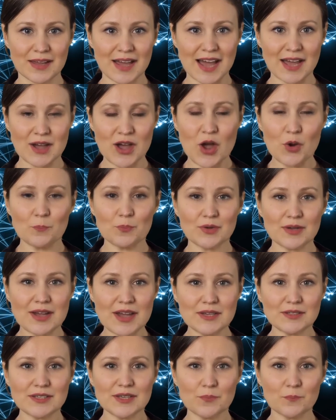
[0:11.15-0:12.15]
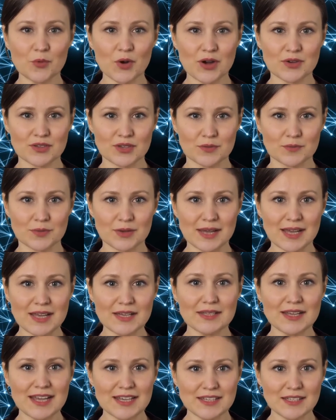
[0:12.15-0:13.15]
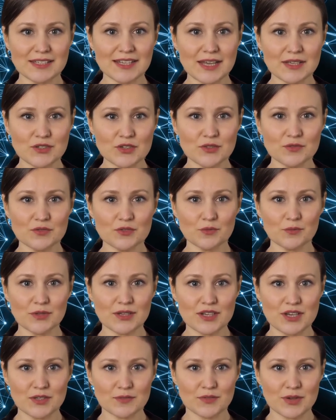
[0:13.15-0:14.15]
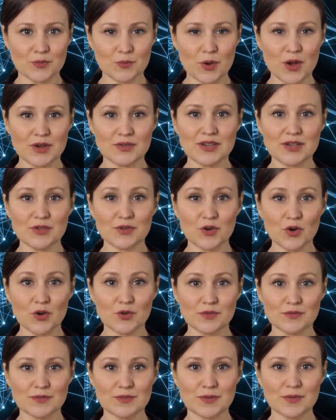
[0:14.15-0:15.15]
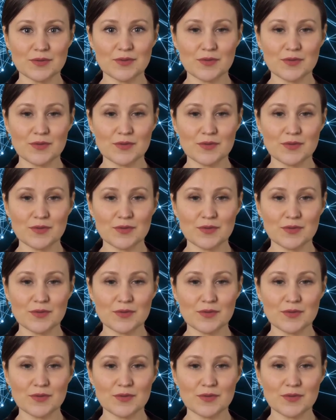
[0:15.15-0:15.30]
A comprehensive project plan is essential to achieving project goals,